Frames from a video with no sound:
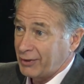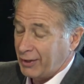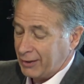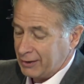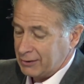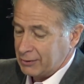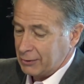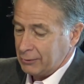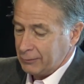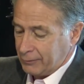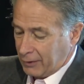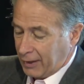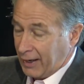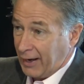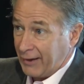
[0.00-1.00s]
92,
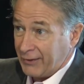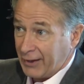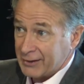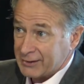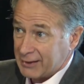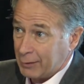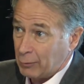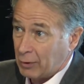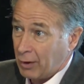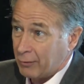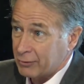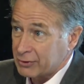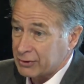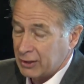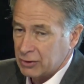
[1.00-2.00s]
I had that same
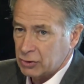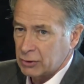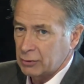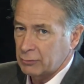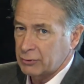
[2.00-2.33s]
conversation.